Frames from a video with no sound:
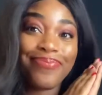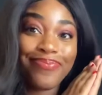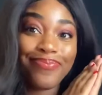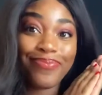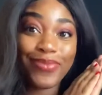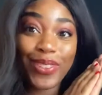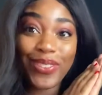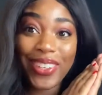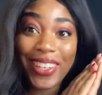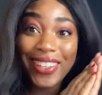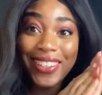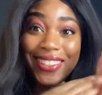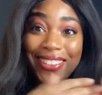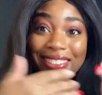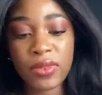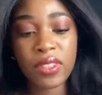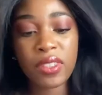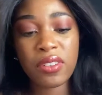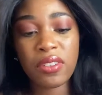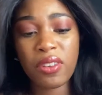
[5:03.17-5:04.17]
Moving
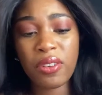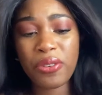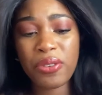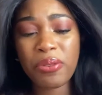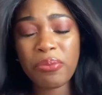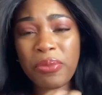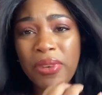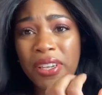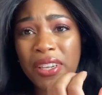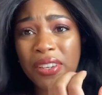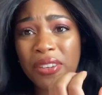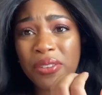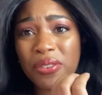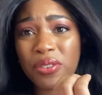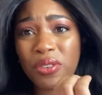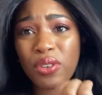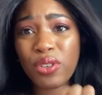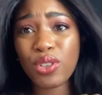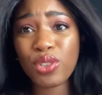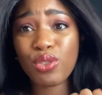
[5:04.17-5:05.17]
on. Also, my nails
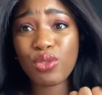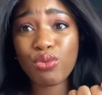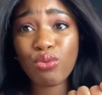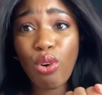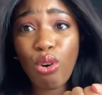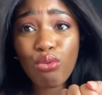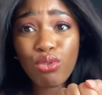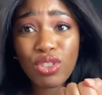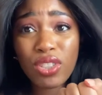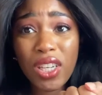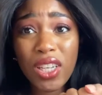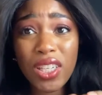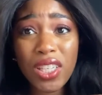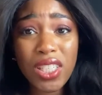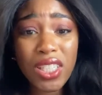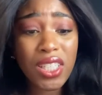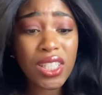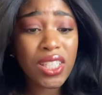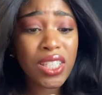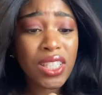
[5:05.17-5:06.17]
are
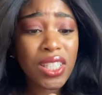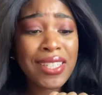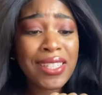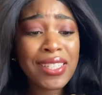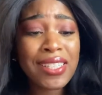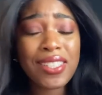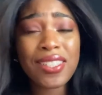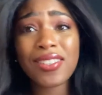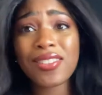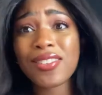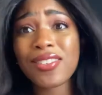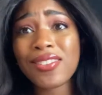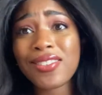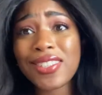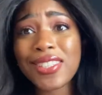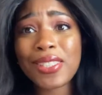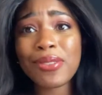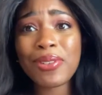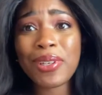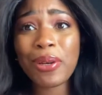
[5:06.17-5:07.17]
atrocious, so don't
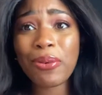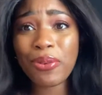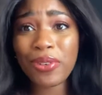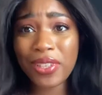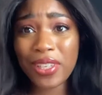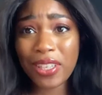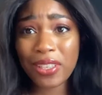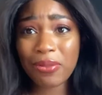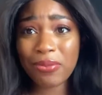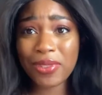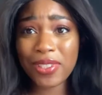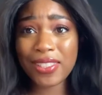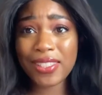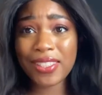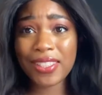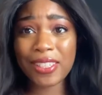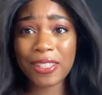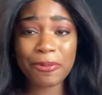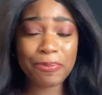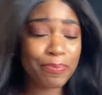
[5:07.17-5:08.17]
judge me. I'm going to get them done
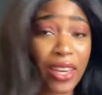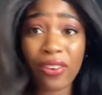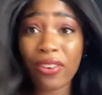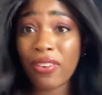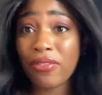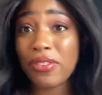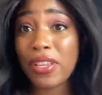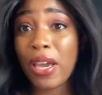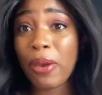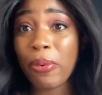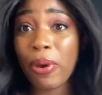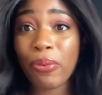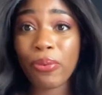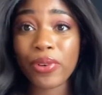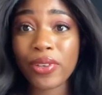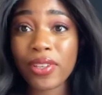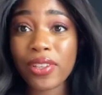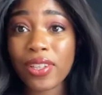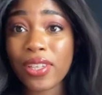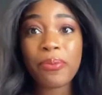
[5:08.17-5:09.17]
today. I don't have time. I
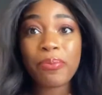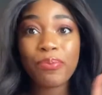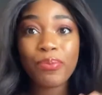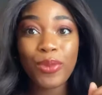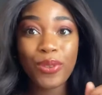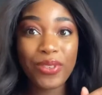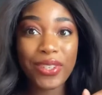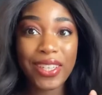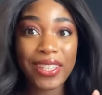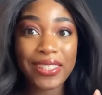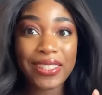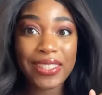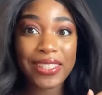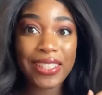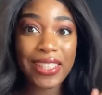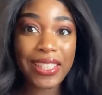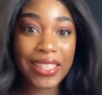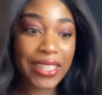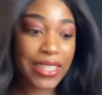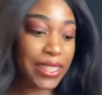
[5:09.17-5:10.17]
work a lot. Moving on
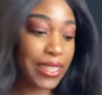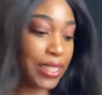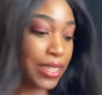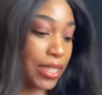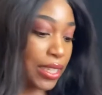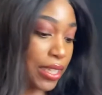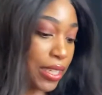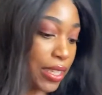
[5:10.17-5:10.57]
to the next thing.